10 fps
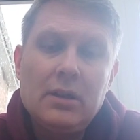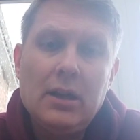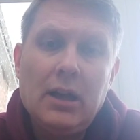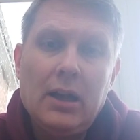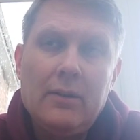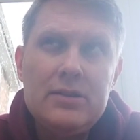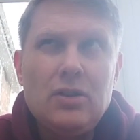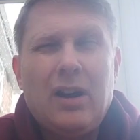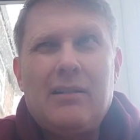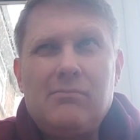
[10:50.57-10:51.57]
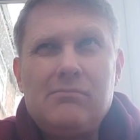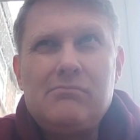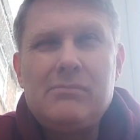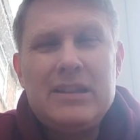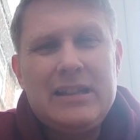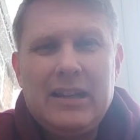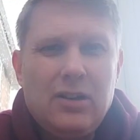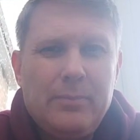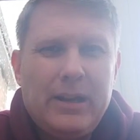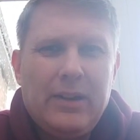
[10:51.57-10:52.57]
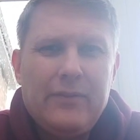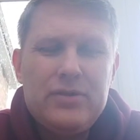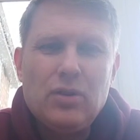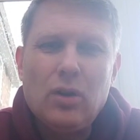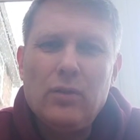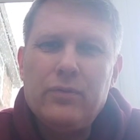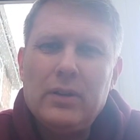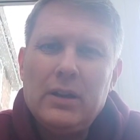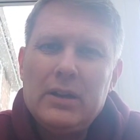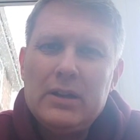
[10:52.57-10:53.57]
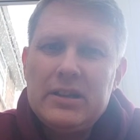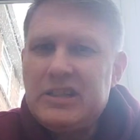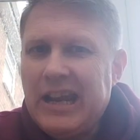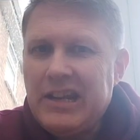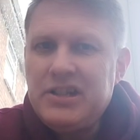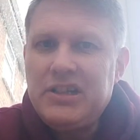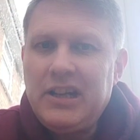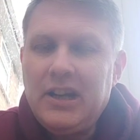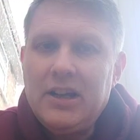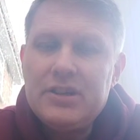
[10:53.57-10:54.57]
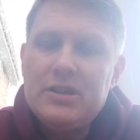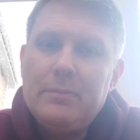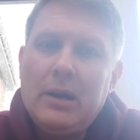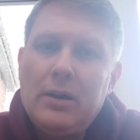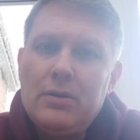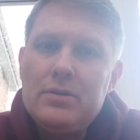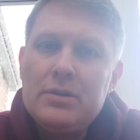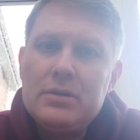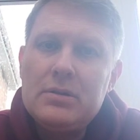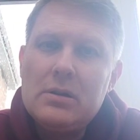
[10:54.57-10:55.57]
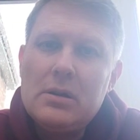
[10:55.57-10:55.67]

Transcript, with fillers: Uh, it's not, it's a little bit of sort of tension in it, I suppose.